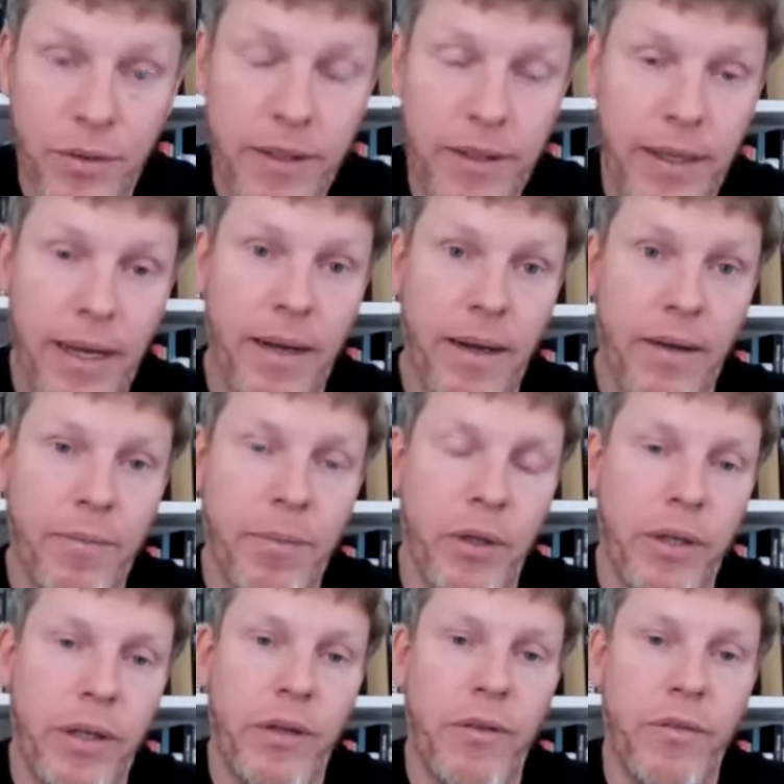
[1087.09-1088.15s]
right. Yeah, I've been
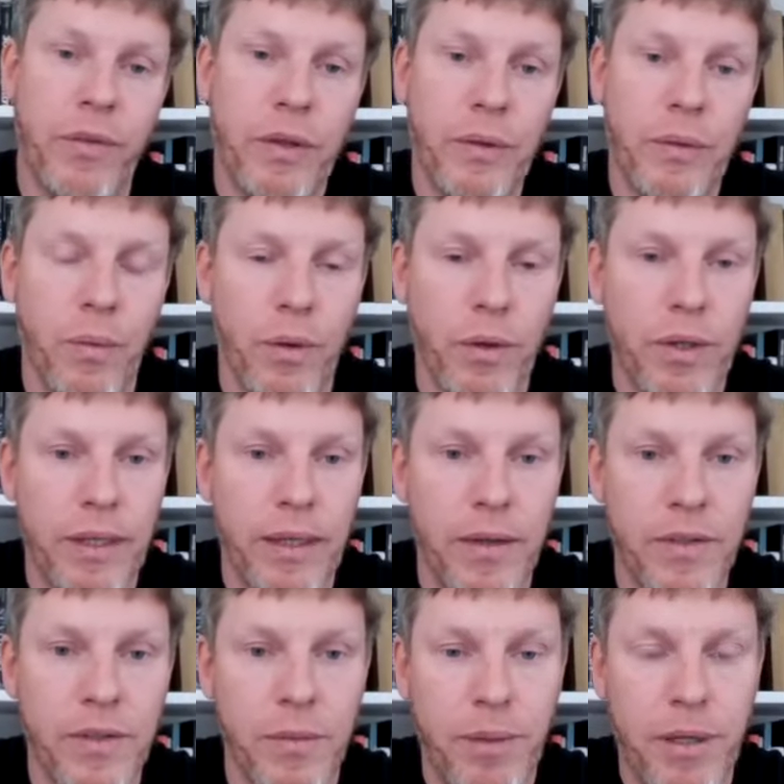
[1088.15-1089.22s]
lucky enough to work
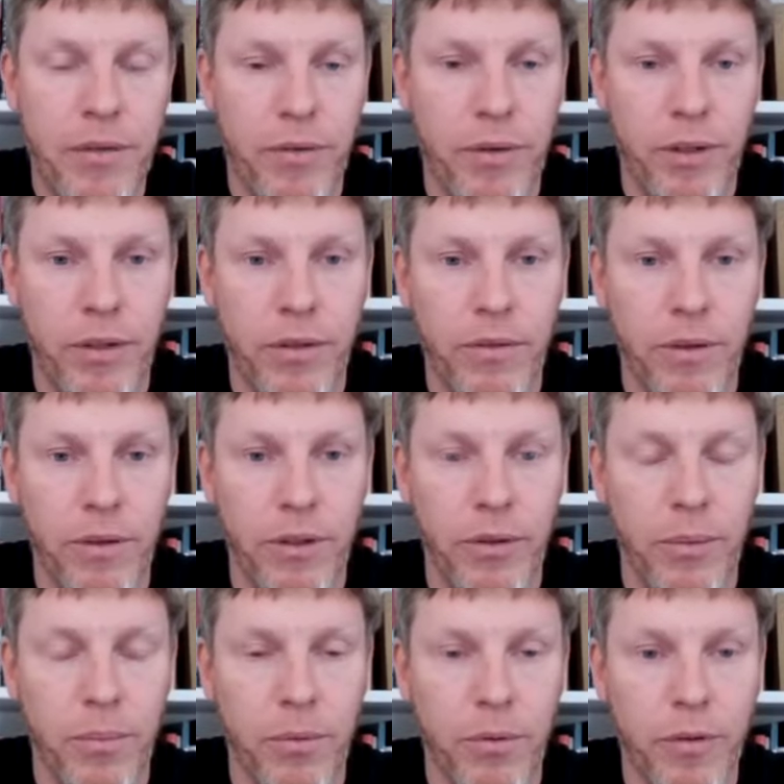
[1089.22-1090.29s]
alongside Peter on a
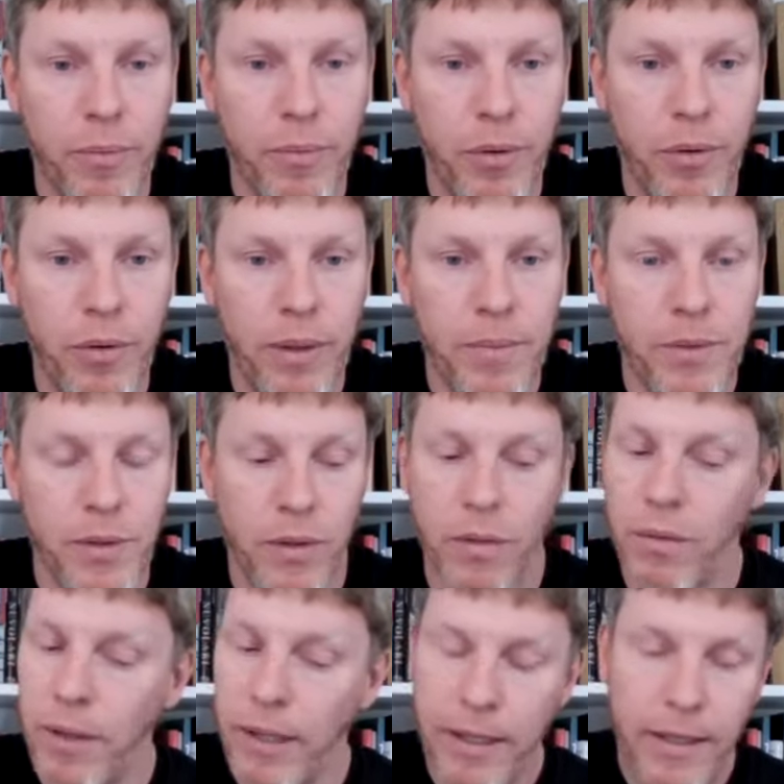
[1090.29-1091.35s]
number of programs.
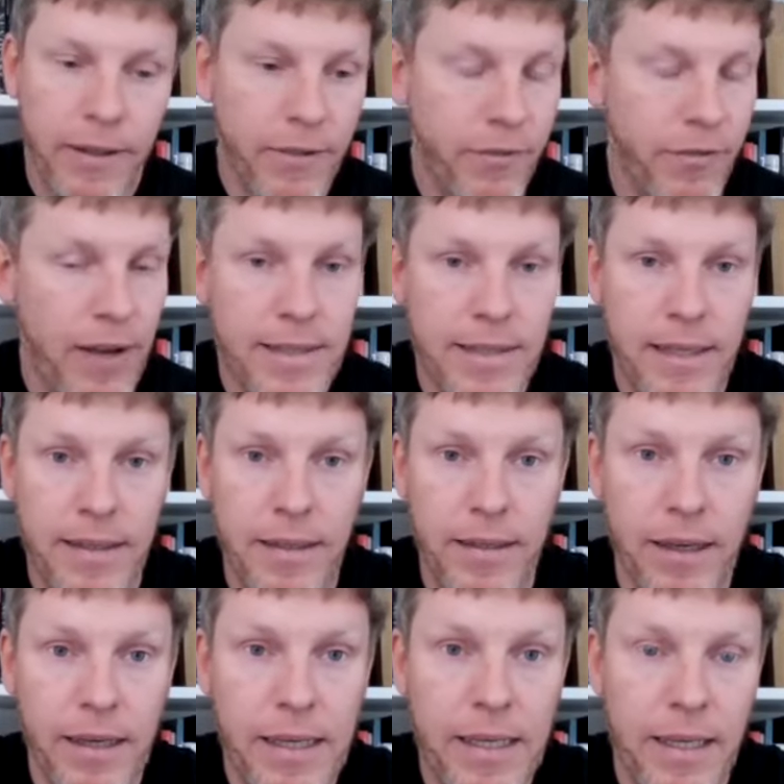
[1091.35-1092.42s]
So fascinating
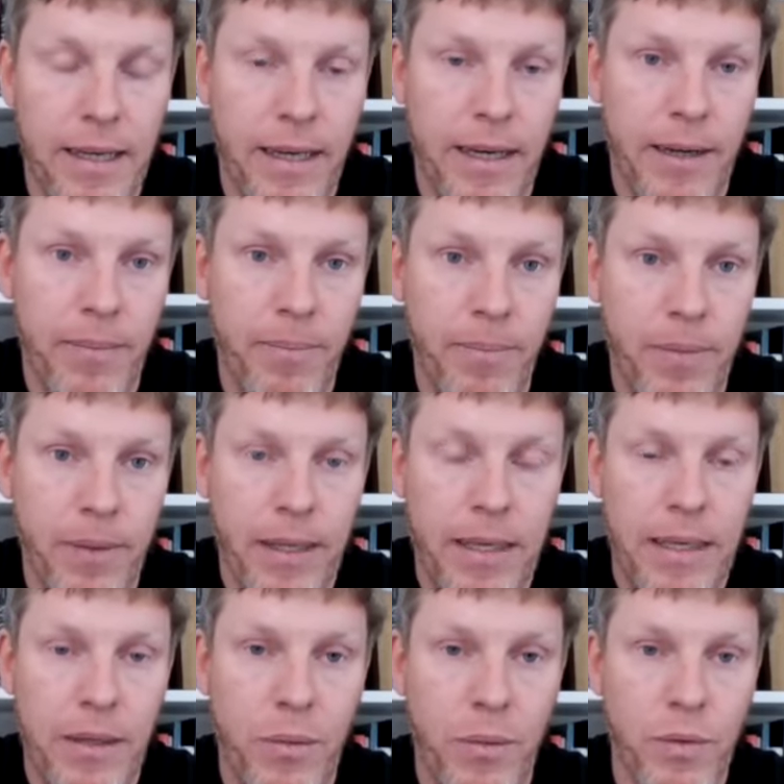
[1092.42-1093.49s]
guy.
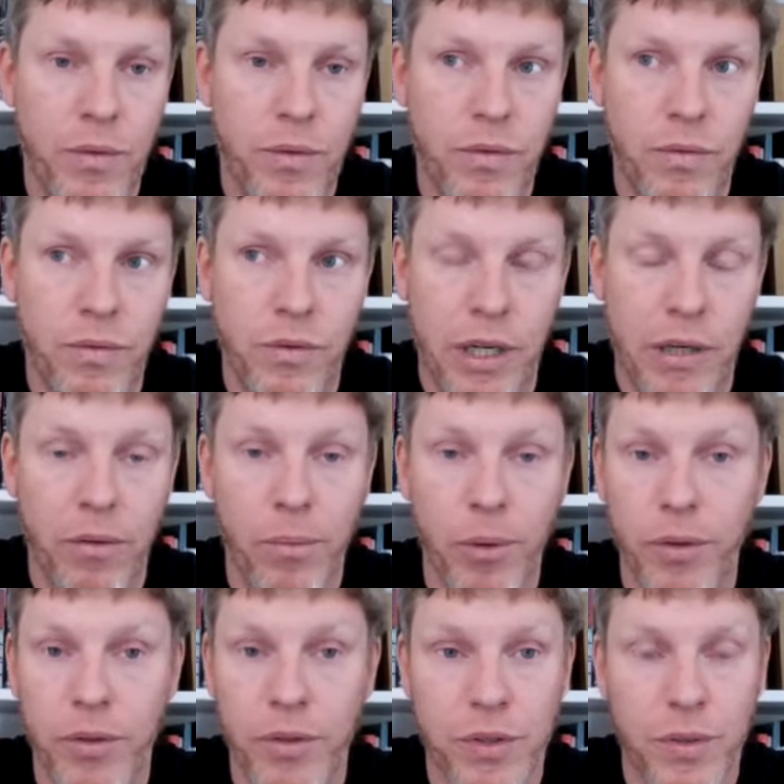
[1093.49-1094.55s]
He was General
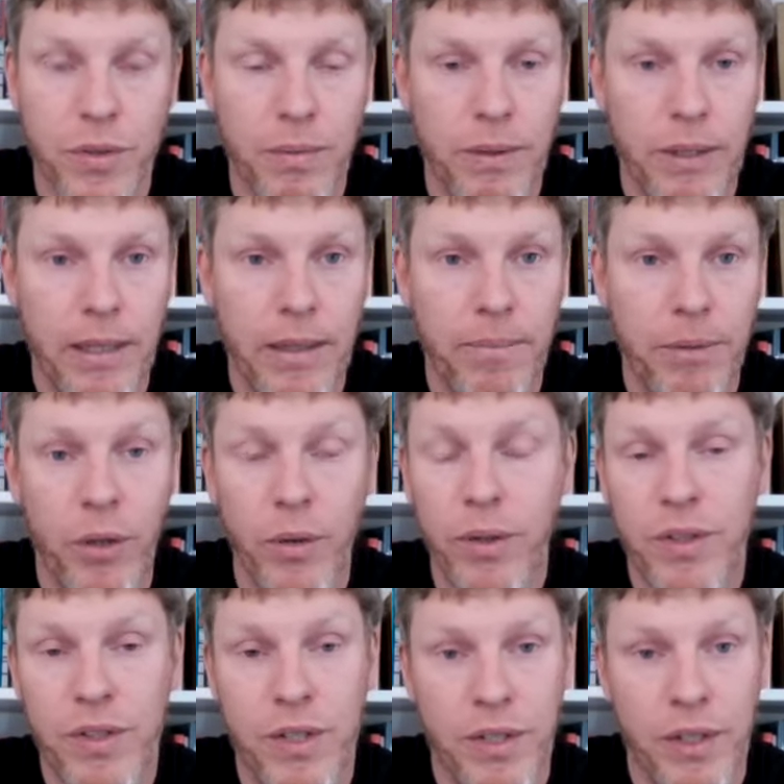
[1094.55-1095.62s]
Motors'
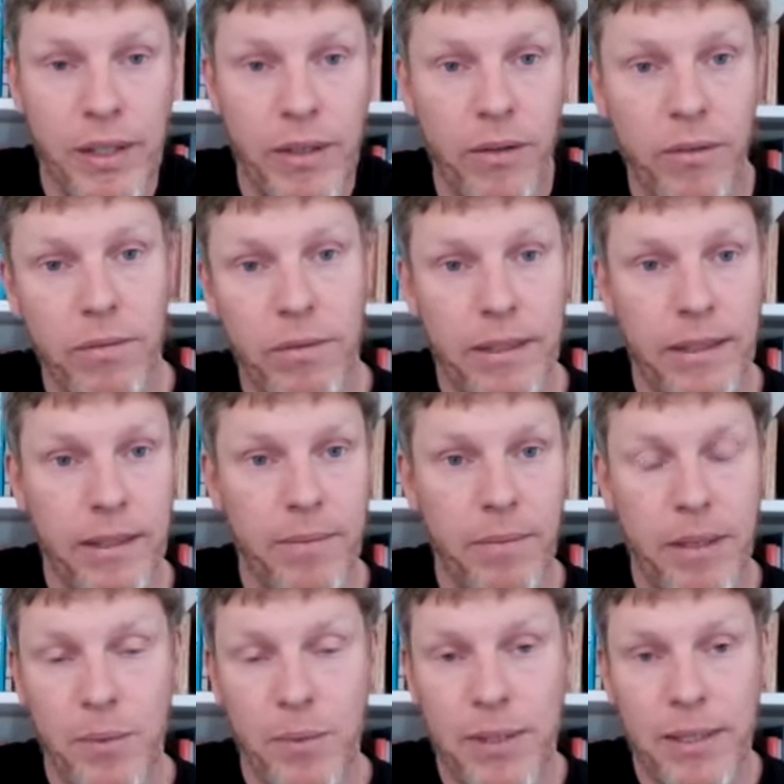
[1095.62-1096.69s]
youngest designer.
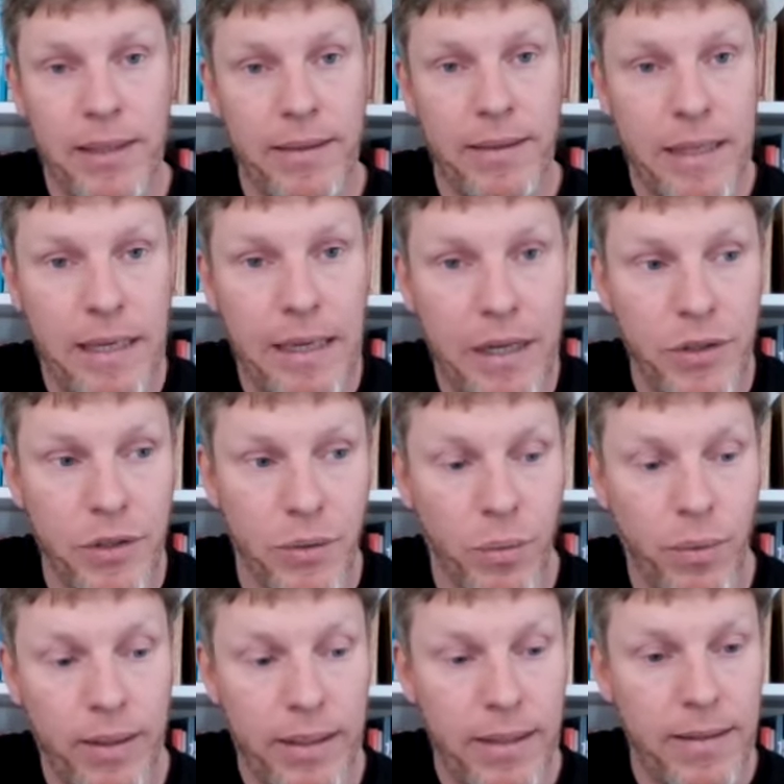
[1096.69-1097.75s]
He was still a teenager
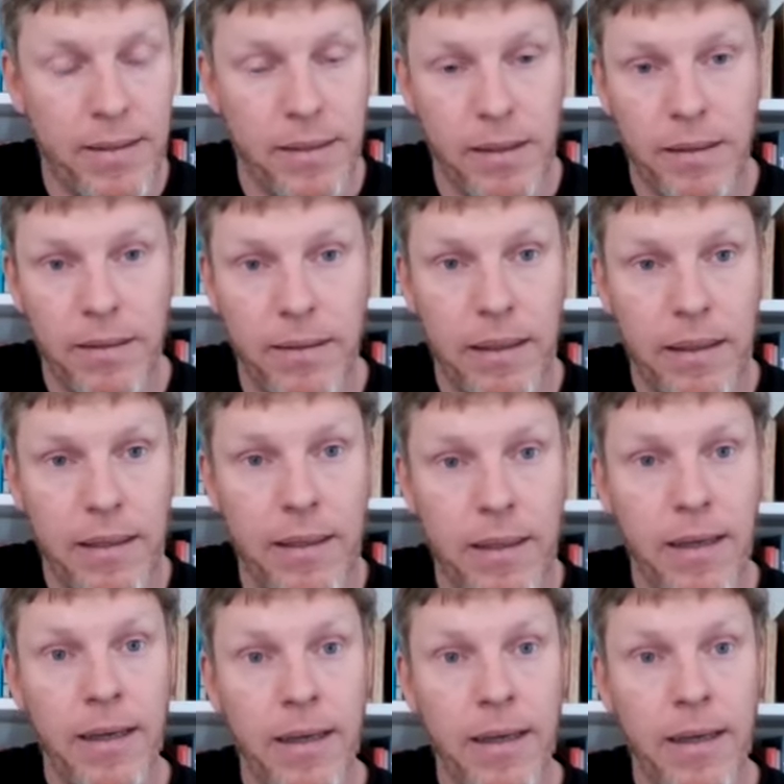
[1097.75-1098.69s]
when he designed the